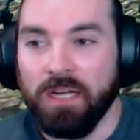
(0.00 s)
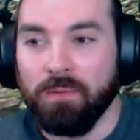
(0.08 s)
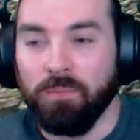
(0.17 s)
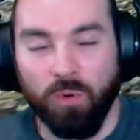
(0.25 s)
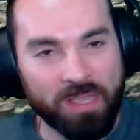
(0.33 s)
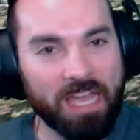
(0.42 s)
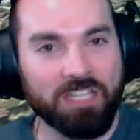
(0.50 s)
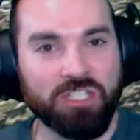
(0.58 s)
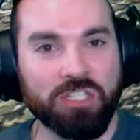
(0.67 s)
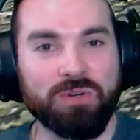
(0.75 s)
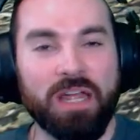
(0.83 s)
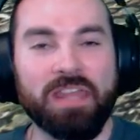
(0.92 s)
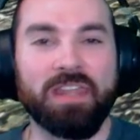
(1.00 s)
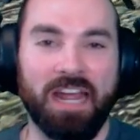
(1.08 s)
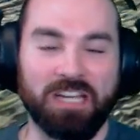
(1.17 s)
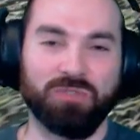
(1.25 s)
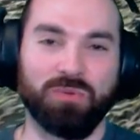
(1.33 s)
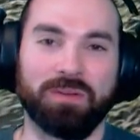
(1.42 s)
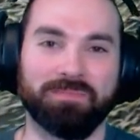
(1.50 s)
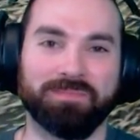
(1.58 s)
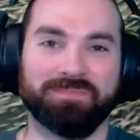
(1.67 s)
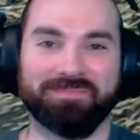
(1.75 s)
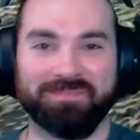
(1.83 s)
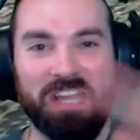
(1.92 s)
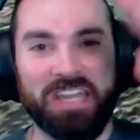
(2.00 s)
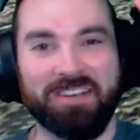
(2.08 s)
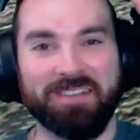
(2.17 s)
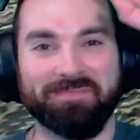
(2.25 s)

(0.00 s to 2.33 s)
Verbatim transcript: But we'll catch you in the next one. Later.